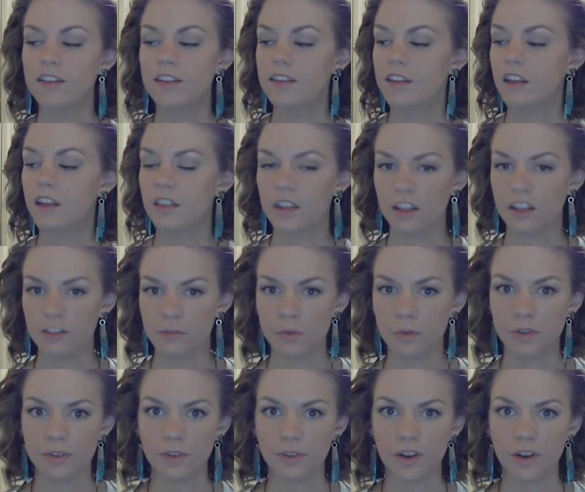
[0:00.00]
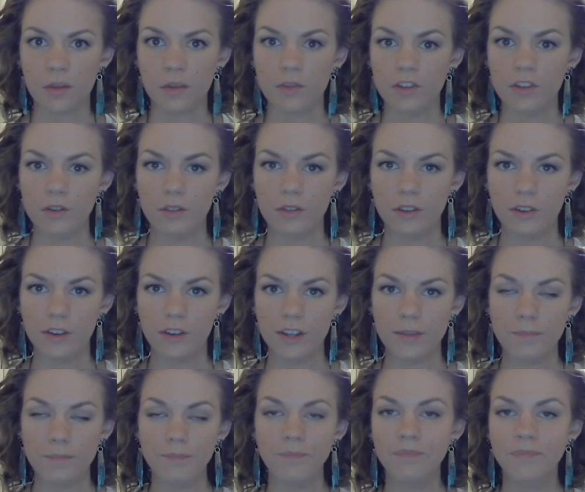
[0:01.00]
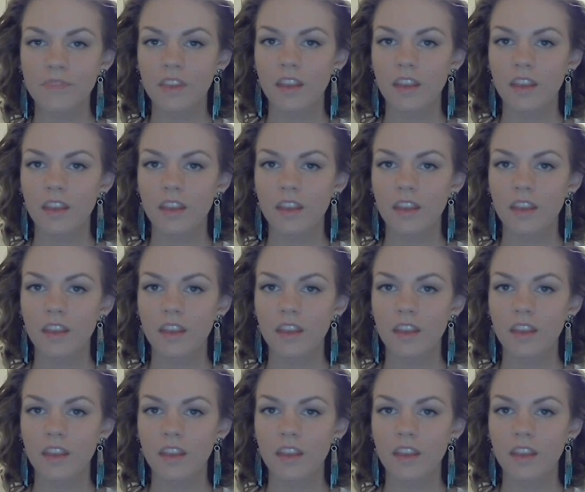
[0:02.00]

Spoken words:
now that I've prescribed you the cream.